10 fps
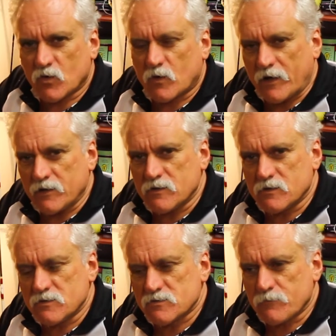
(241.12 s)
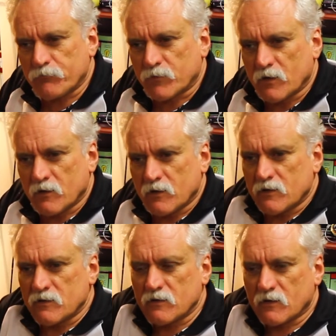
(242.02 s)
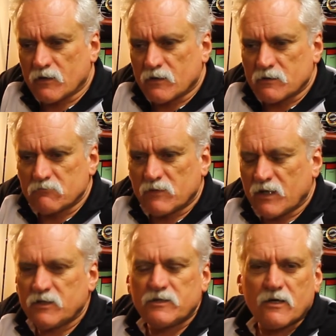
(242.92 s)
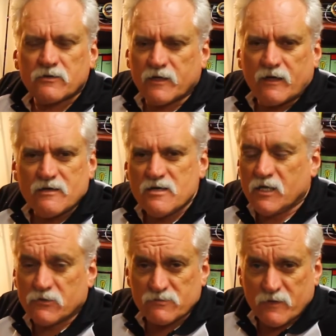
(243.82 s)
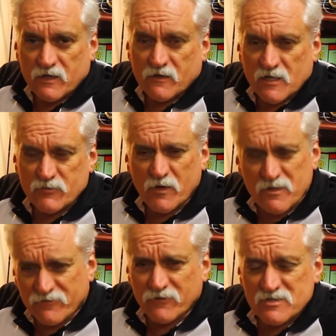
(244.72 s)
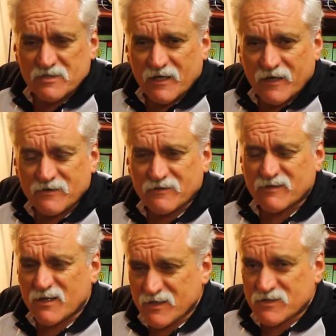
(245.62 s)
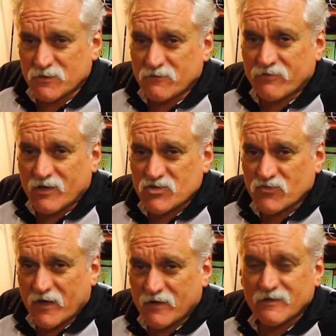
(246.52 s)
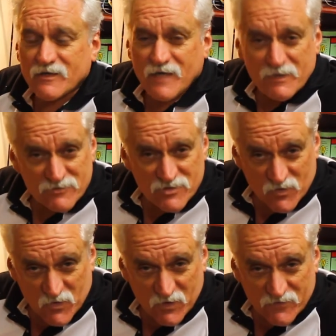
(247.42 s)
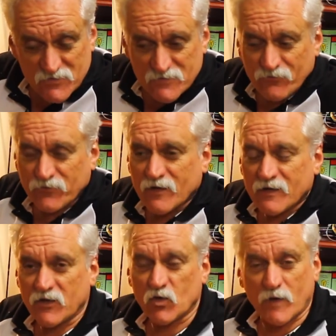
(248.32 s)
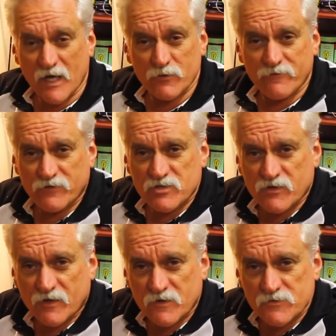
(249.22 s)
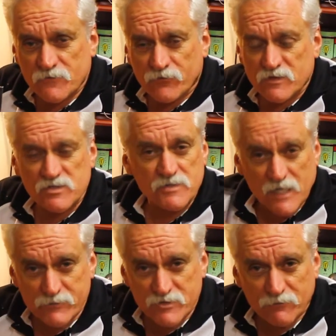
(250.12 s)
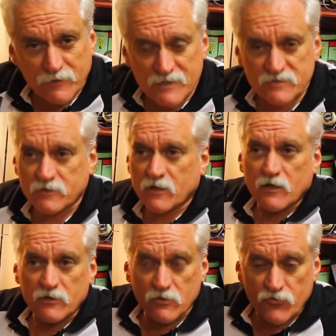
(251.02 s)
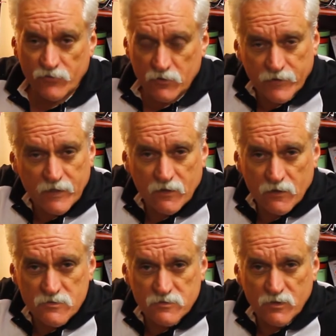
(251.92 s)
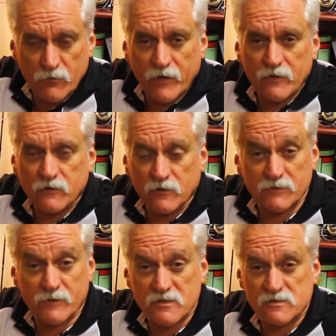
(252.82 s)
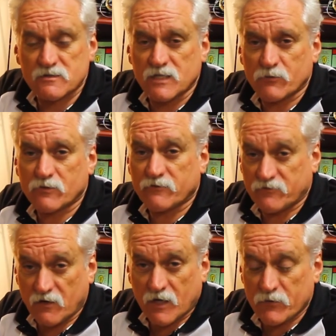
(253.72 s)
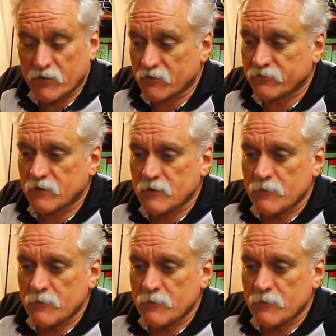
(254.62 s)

the way you use them, and you don't get near as many of those. But when you first start out, don't get too frustrated. It happens to all of us. And the way we fish those, same as a plastic. You throw it out close to the bank, in amongst the timber if you're game enough.